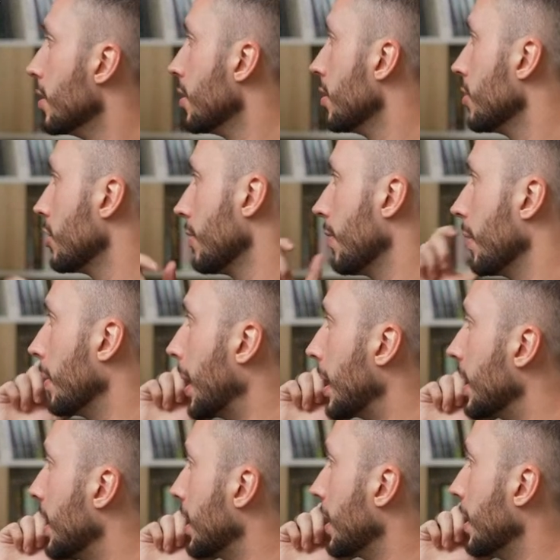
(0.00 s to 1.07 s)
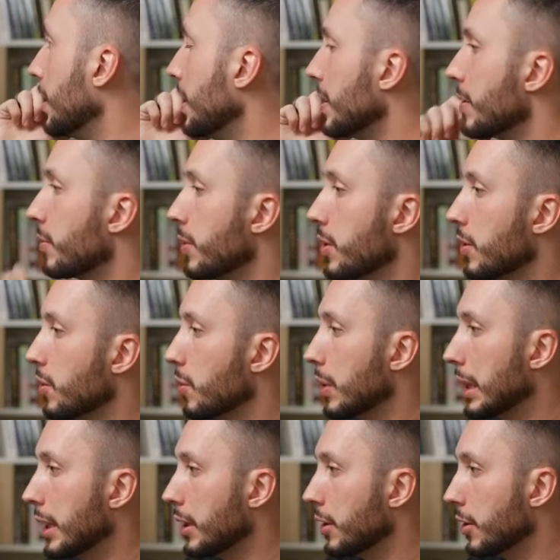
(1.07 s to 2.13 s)
So if I right click on it, switch it to a
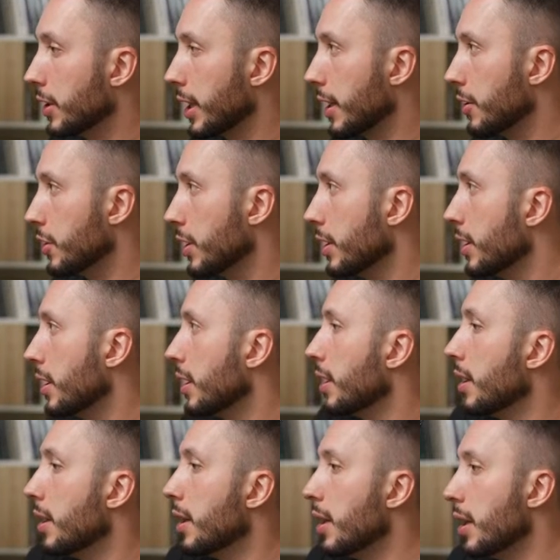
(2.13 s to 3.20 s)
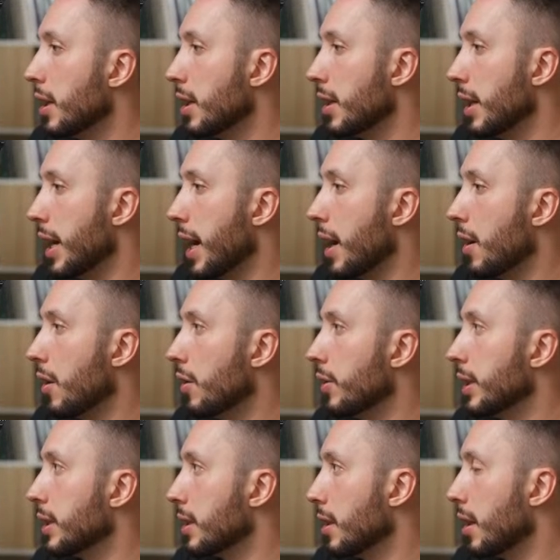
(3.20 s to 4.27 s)
linear tangent, now
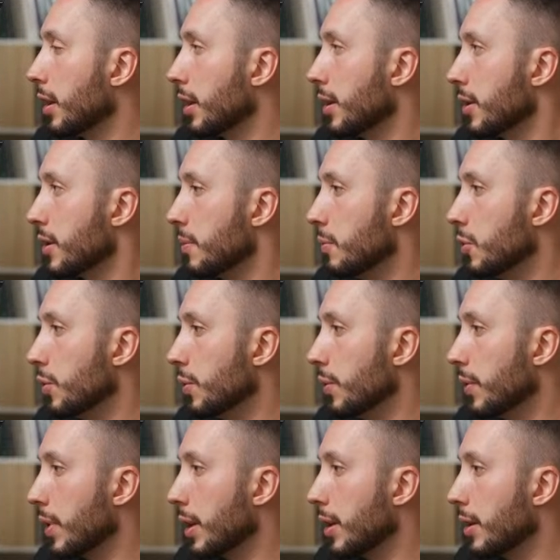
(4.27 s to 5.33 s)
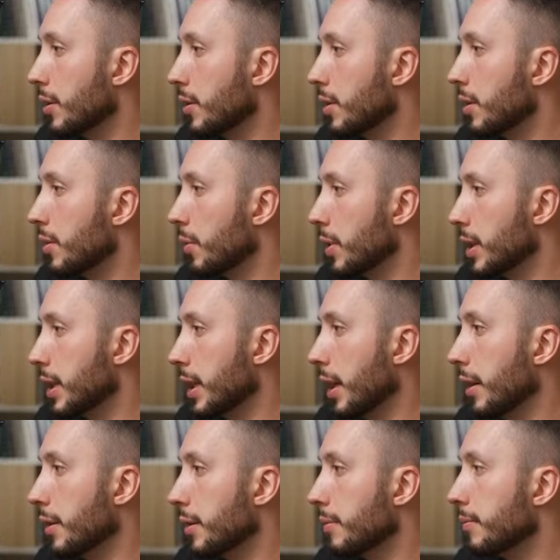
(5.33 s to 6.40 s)
it's not going to smooth towards the
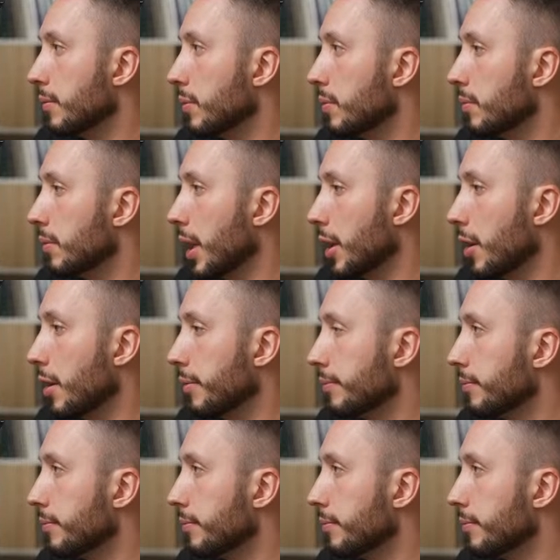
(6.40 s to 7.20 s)
end at all.